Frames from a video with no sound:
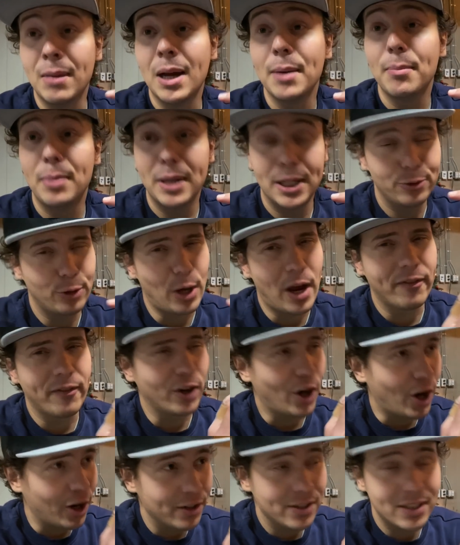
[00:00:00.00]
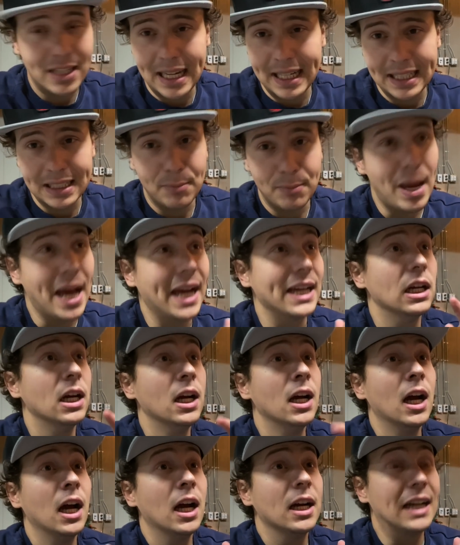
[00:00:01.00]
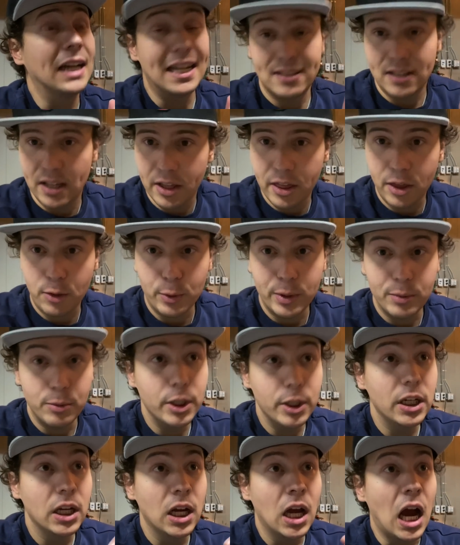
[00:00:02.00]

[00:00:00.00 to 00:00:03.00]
my ping driver are staying in the bag. Guys, that three wood,